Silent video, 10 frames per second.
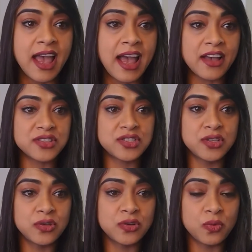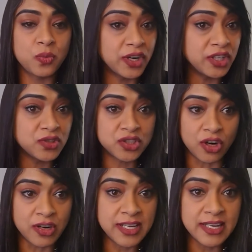as to where you
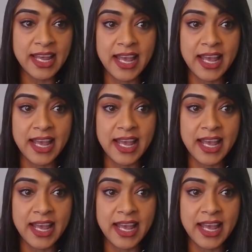started